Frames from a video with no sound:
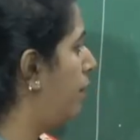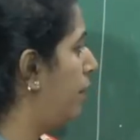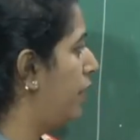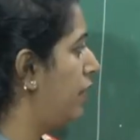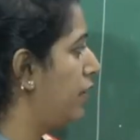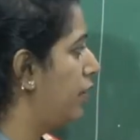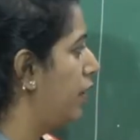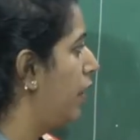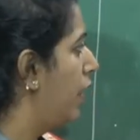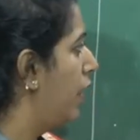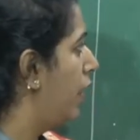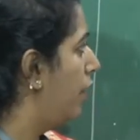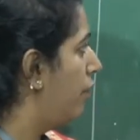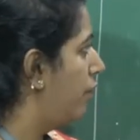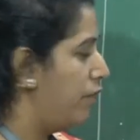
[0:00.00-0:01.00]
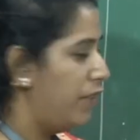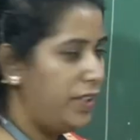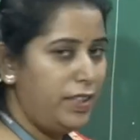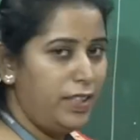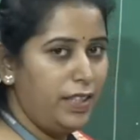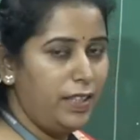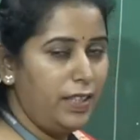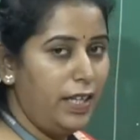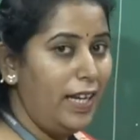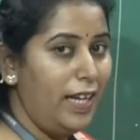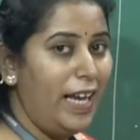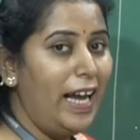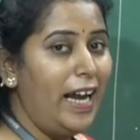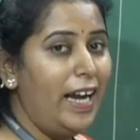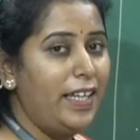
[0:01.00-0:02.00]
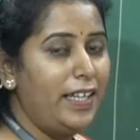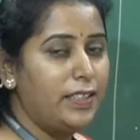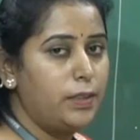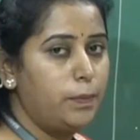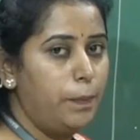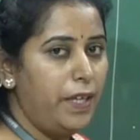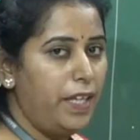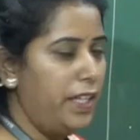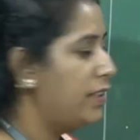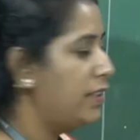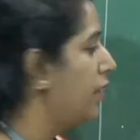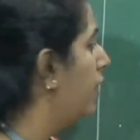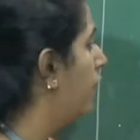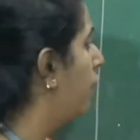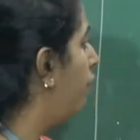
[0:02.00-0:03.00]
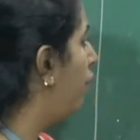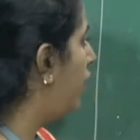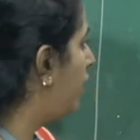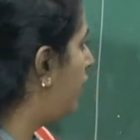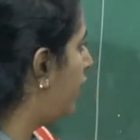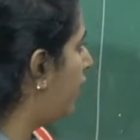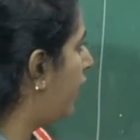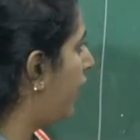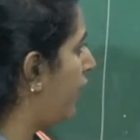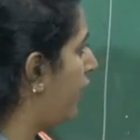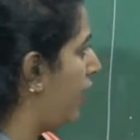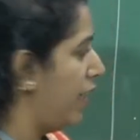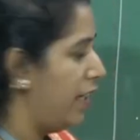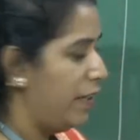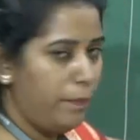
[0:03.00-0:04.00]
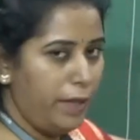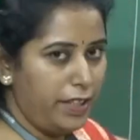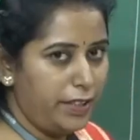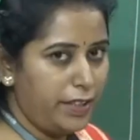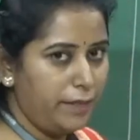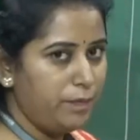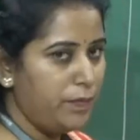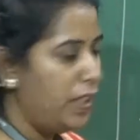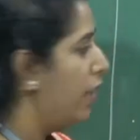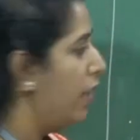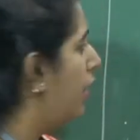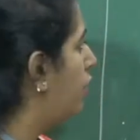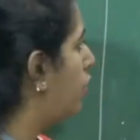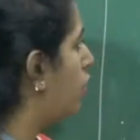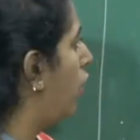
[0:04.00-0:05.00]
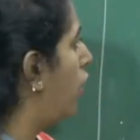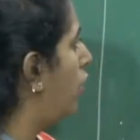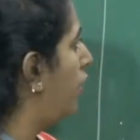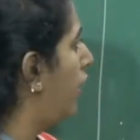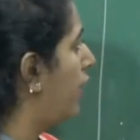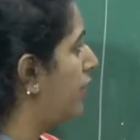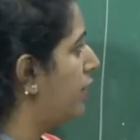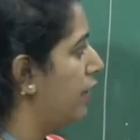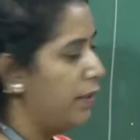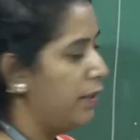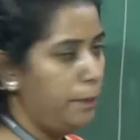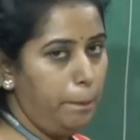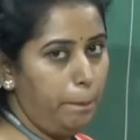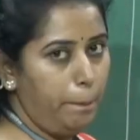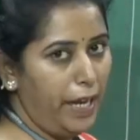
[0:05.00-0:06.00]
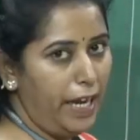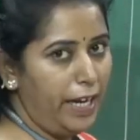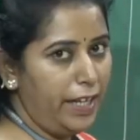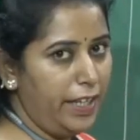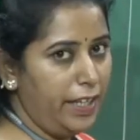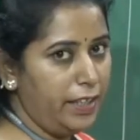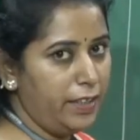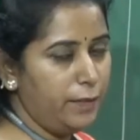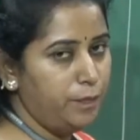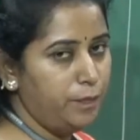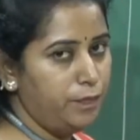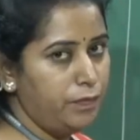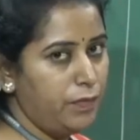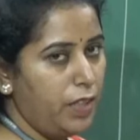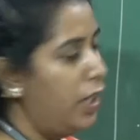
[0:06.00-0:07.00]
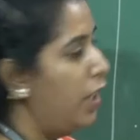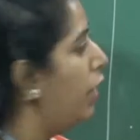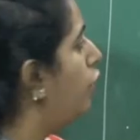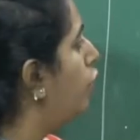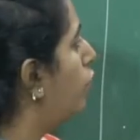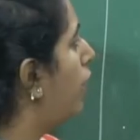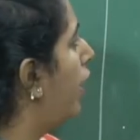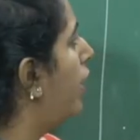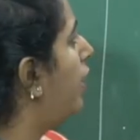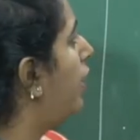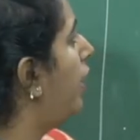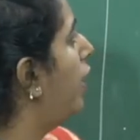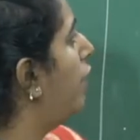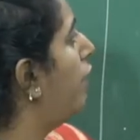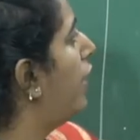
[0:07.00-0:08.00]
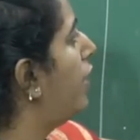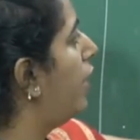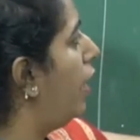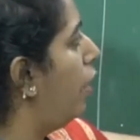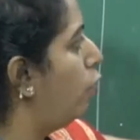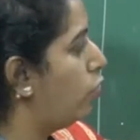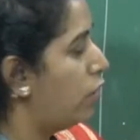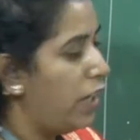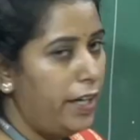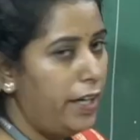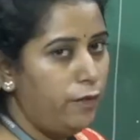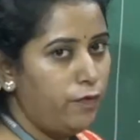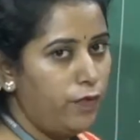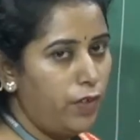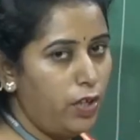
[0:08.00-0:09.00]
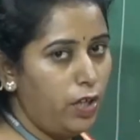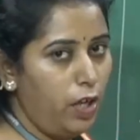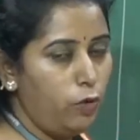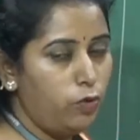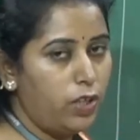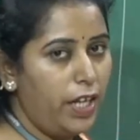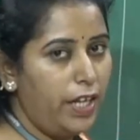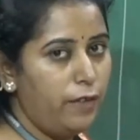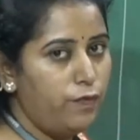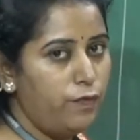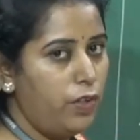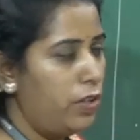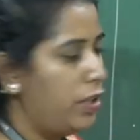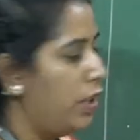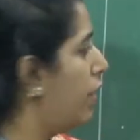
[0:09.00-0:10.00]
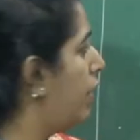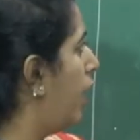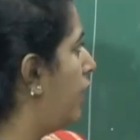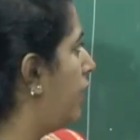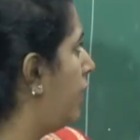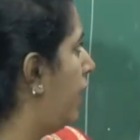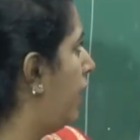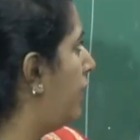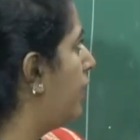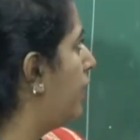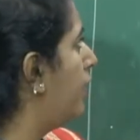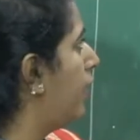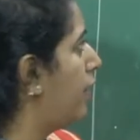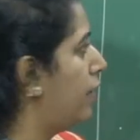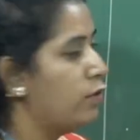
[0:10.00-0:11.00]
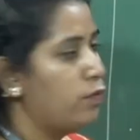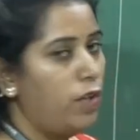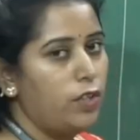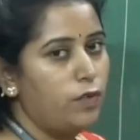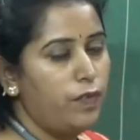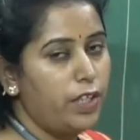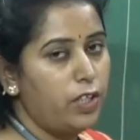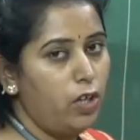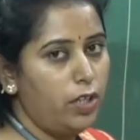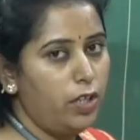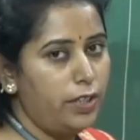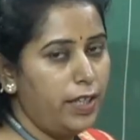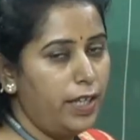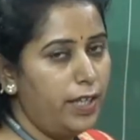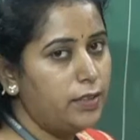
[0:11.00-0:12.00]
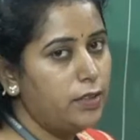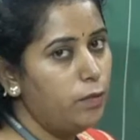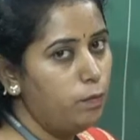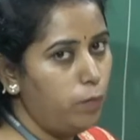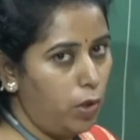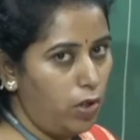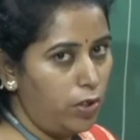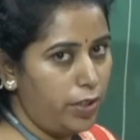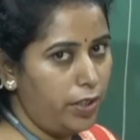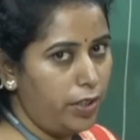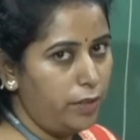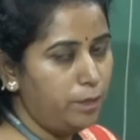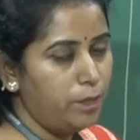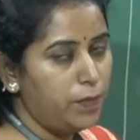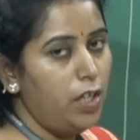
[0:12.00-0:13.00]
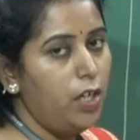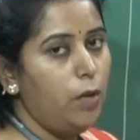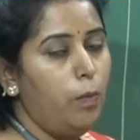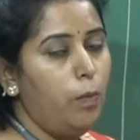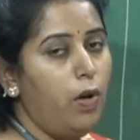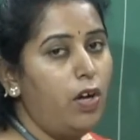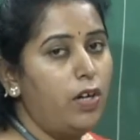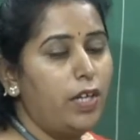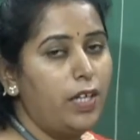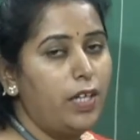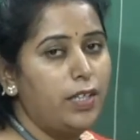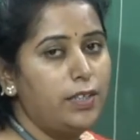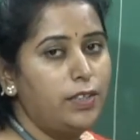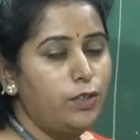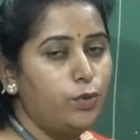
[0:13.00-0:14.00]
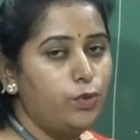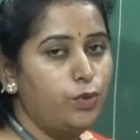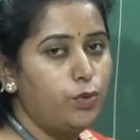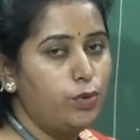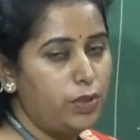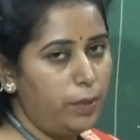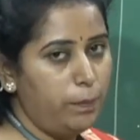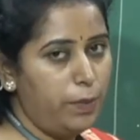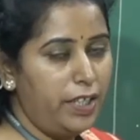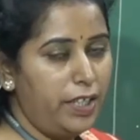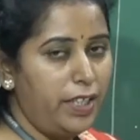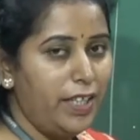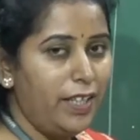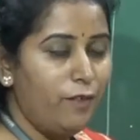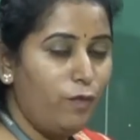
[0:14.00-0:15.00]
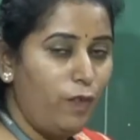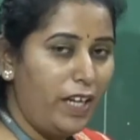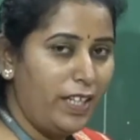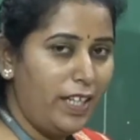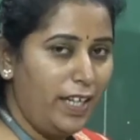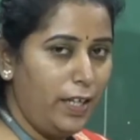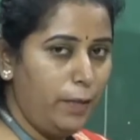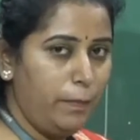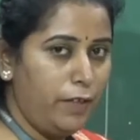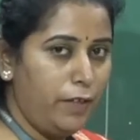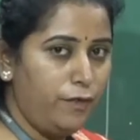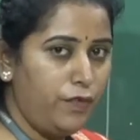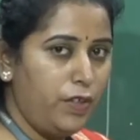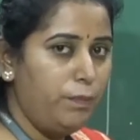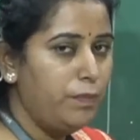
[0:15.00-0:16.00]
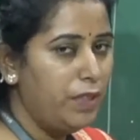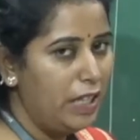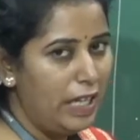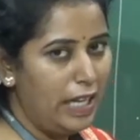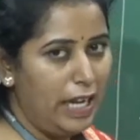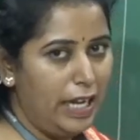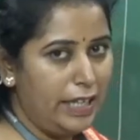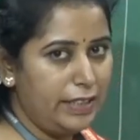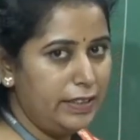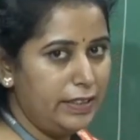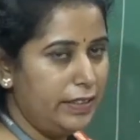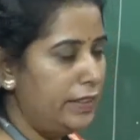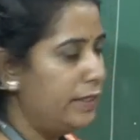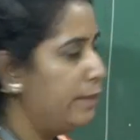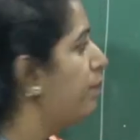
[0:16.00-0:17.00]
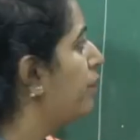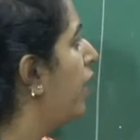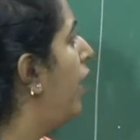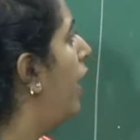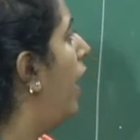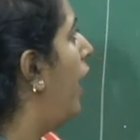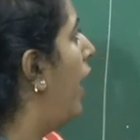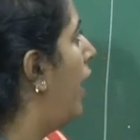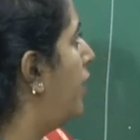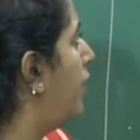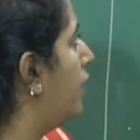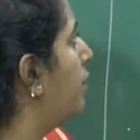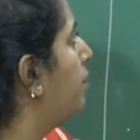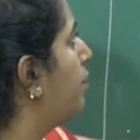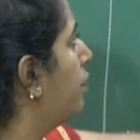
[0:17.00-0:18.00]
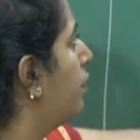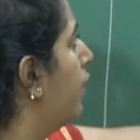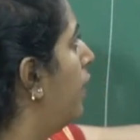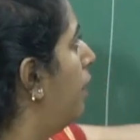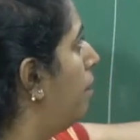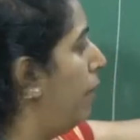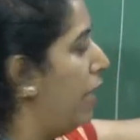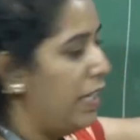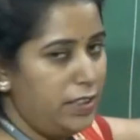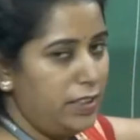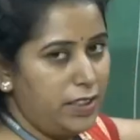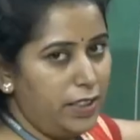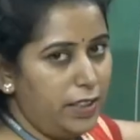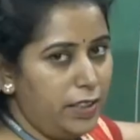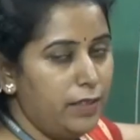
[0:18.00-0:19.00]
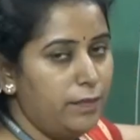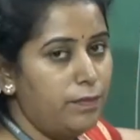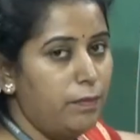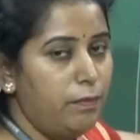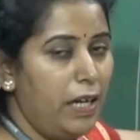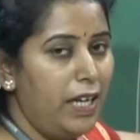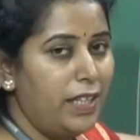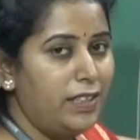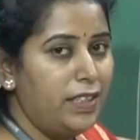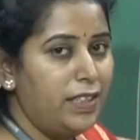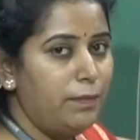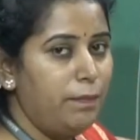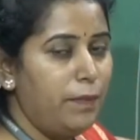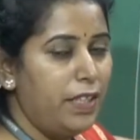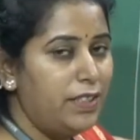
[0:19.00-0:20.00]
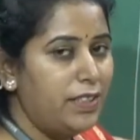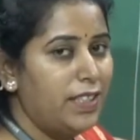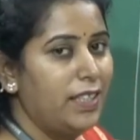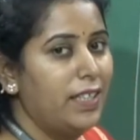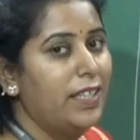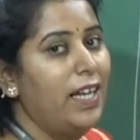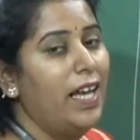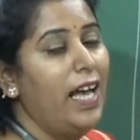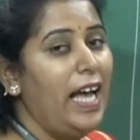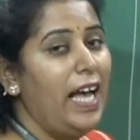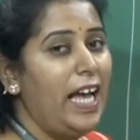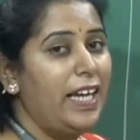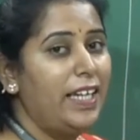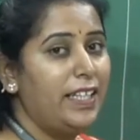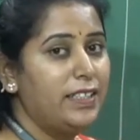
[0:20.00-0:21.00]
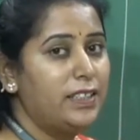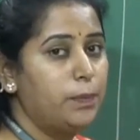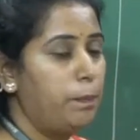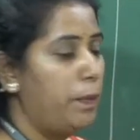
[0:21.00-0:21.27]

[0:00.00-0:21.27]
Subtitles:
it means within adding space within an element is called as padding. You can give an outline for a content, that is what we call it as border. Border is used to separate one element from another. And margin. Margin means adding